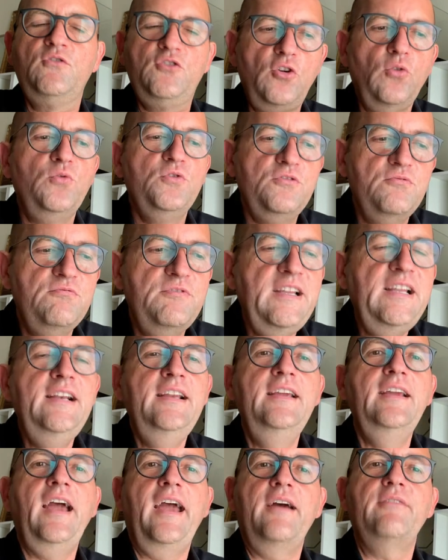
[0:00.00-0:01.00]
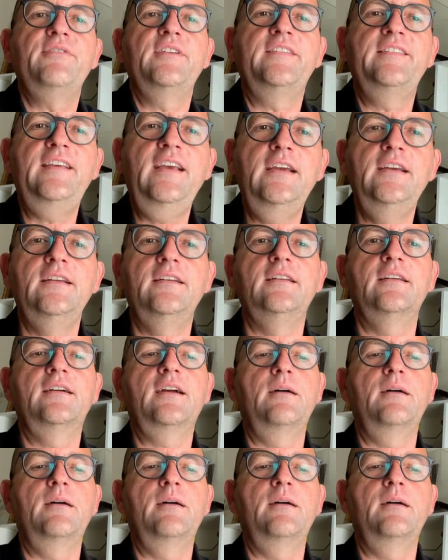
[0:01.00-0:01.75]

don't really have a say in the